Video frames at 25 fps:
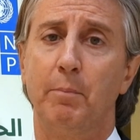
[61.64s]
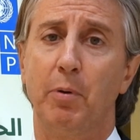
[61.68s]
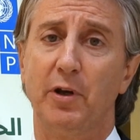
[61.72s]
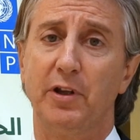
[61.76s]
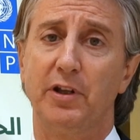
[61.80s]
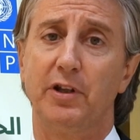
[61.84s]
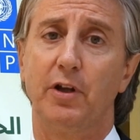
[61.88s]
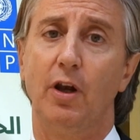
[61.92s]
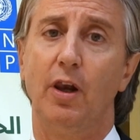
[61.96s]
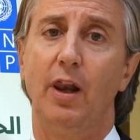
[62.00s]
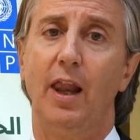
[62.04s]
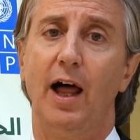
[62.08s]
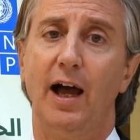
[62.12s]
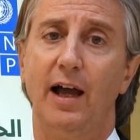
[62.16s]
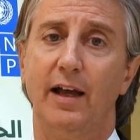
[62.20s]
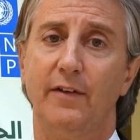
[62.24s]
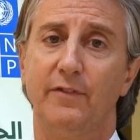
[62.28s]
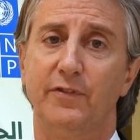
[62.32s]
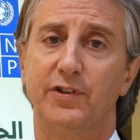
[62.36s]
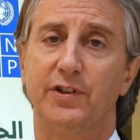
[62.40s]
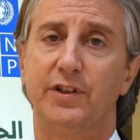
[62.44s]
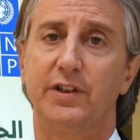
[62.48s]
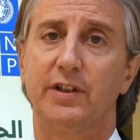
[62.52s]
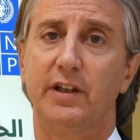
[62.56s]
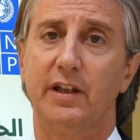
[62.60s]
the political
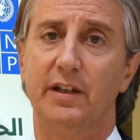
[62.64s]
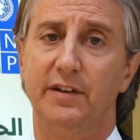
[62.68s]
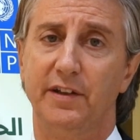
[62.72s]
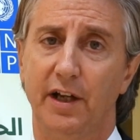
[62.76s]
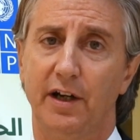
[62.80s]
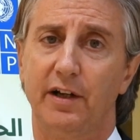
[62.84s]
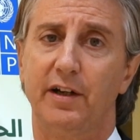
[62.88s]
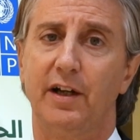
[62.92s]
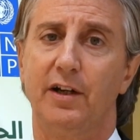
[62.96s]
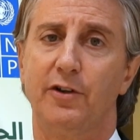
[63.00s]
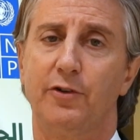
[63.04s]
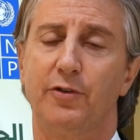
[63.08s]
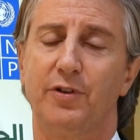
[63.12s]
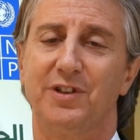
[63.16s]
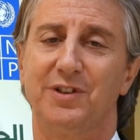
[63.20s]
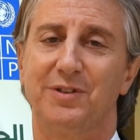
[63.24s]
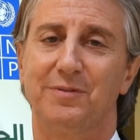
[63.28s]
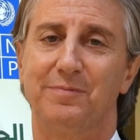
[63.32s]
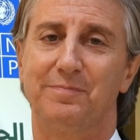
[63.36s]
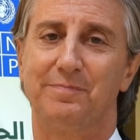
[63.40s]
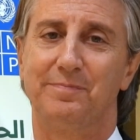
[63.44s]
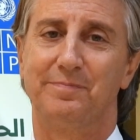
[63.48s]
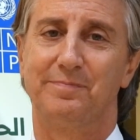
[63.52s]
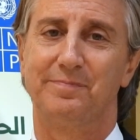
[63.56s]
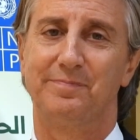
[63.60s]
lives in their
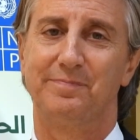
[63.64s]
countries.